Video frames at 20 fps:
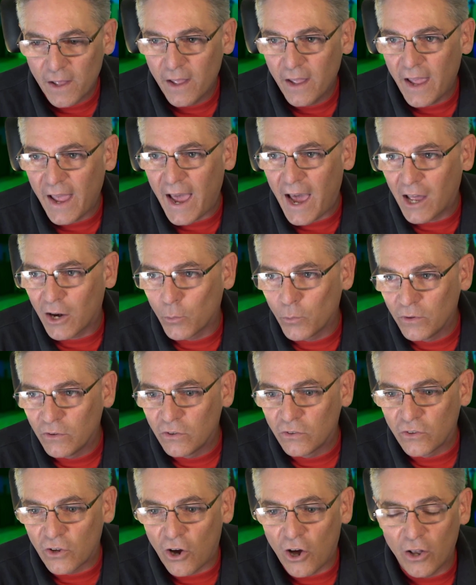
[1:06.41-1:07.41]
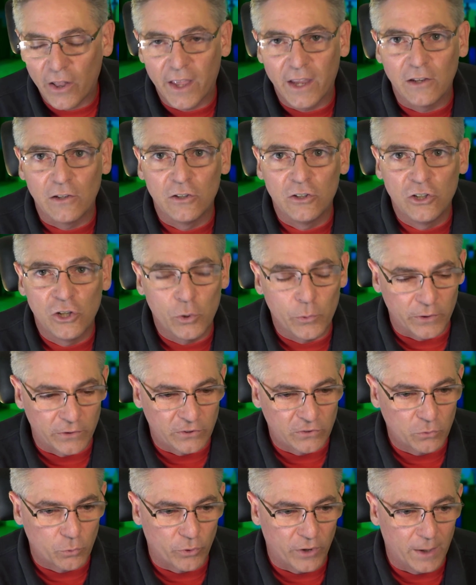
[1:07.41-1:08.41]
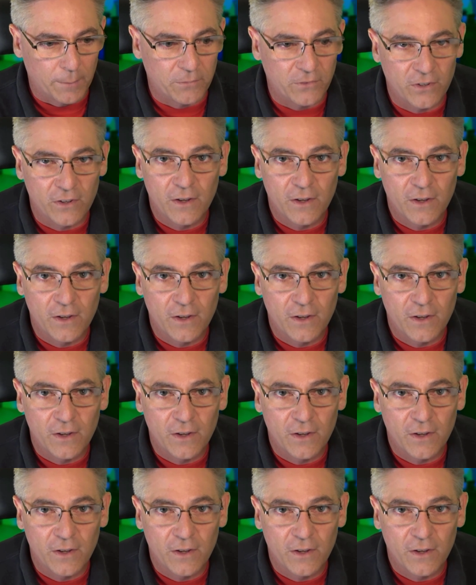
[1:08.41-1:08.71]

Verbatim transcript: how to install a Lua script.